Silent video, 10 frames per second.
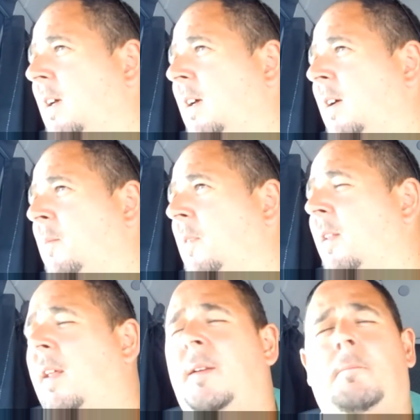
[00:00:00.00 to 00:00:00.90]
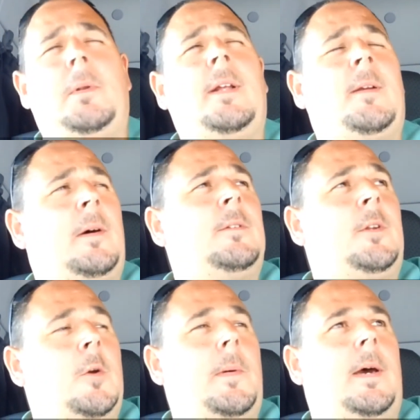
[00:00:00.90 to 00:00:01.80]
and they bloody well
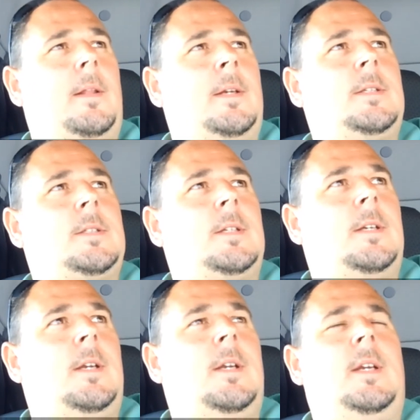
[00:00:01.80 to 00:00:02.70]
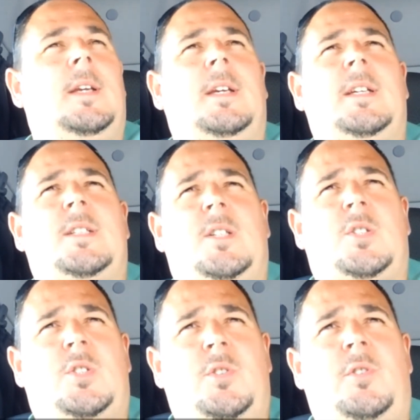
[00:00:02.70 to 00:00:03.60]
knew about this, there's a
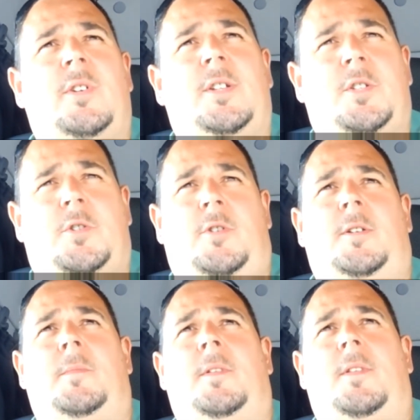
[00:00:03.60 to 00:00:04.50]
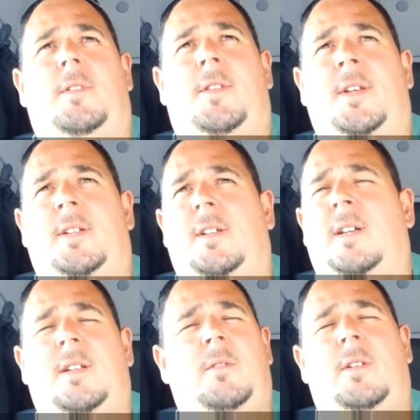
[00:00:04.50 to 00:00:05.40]
storage treatment thing.
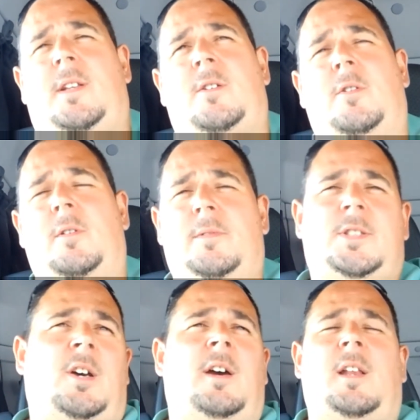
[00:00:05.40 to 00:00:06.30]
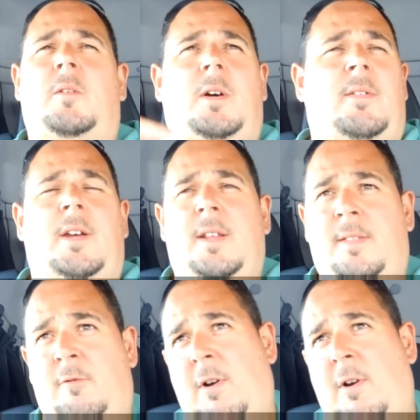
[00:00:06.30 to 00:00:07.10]
I don't know what they call them, silo, whatever. They're